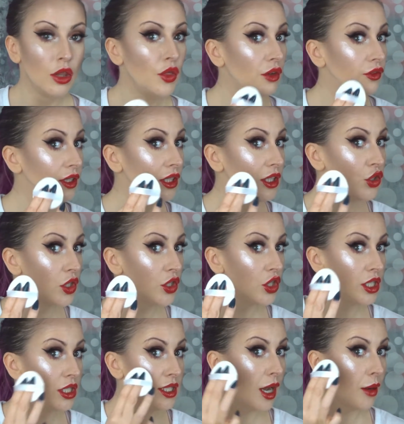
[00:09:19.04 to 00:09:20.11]
I've literally
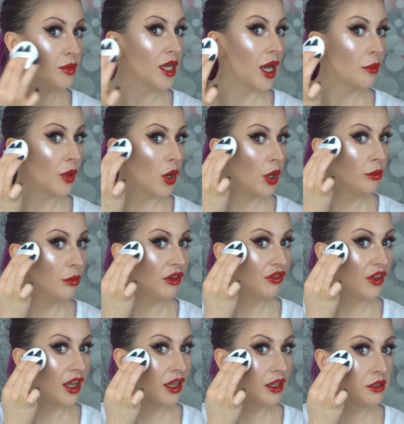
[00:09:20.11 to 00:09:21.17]
just dab on my
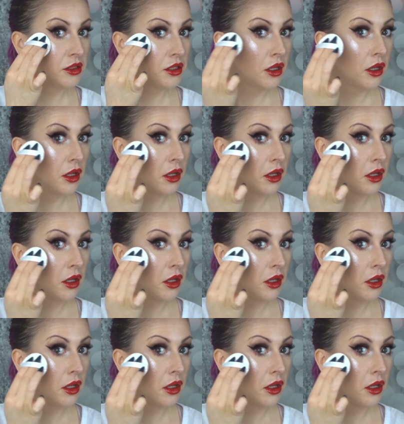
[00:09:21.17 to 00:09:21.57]
face.